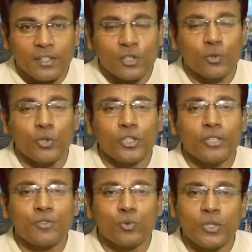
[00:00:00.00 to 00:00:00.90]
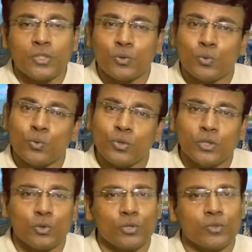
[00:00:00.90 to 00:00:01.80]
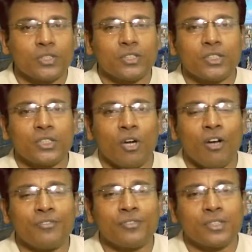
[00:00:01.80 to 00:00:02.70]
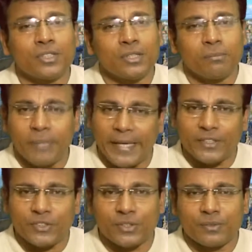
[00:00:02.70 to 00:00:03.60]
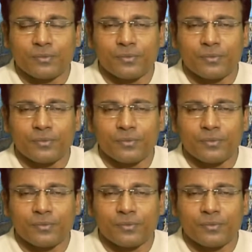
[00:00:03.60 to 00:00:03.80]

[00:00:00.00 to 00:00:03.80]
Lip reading: the going of students to the University of Paris.